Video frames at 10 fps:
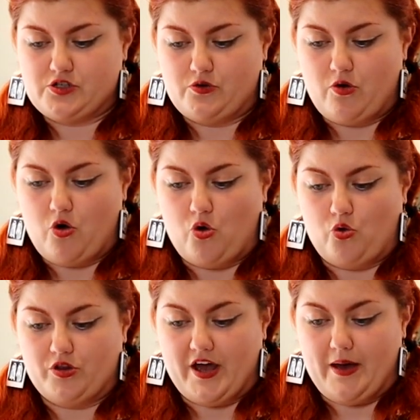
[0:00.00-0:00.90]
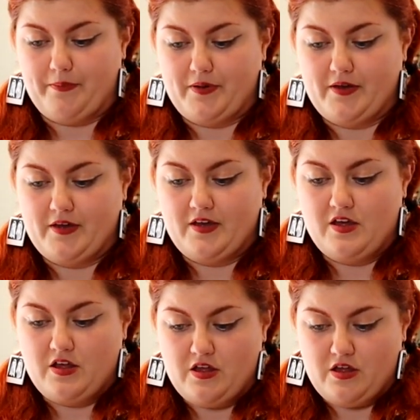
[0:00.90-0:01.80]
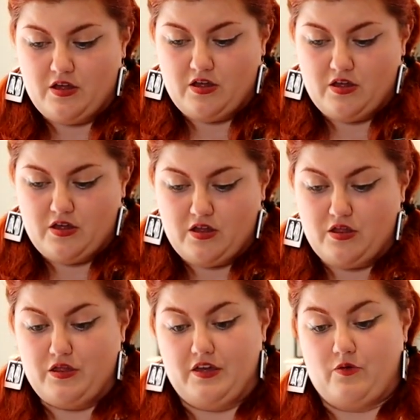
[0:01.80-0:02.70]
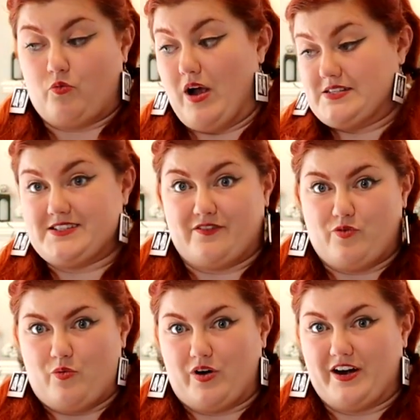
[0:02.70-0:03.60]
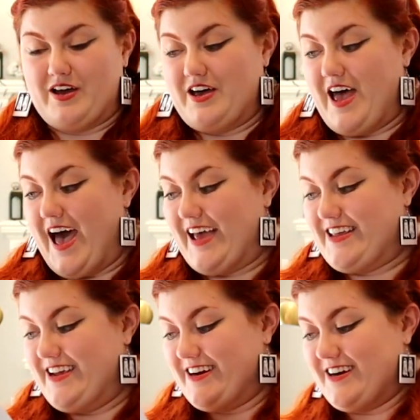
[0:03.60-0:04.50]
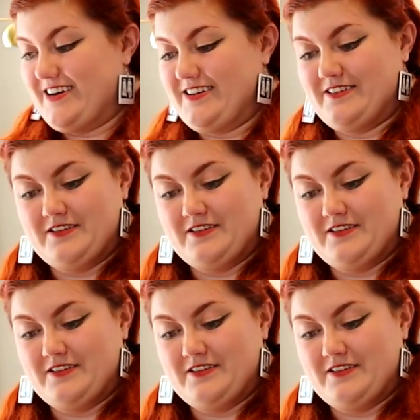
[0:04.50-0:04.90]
to hold up the rest of what we're gonna add here.